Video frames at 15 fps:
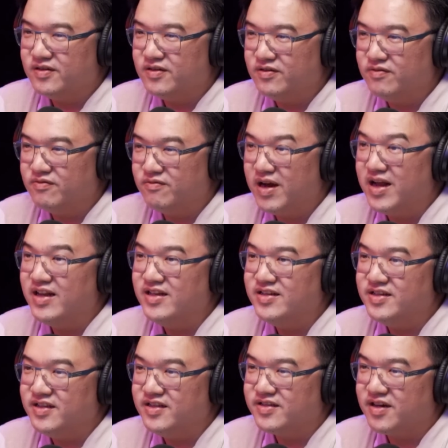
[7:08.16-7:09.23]
you rarely
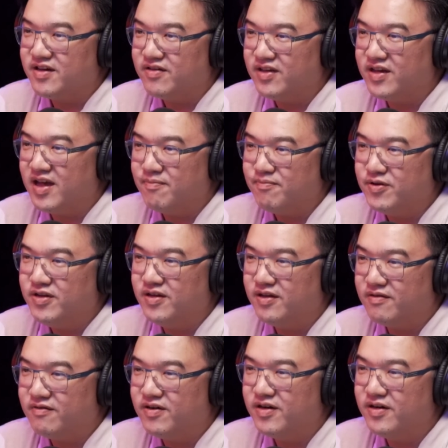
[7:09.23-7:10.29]
see this kind of thing happen.
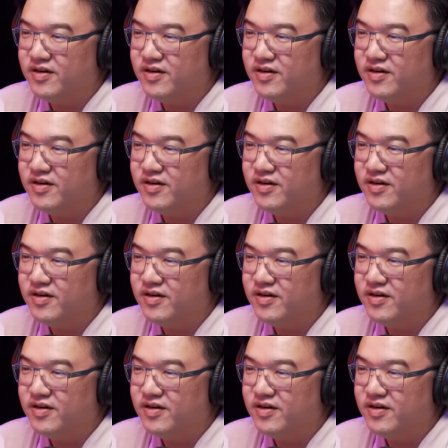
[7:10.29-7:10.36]
Right?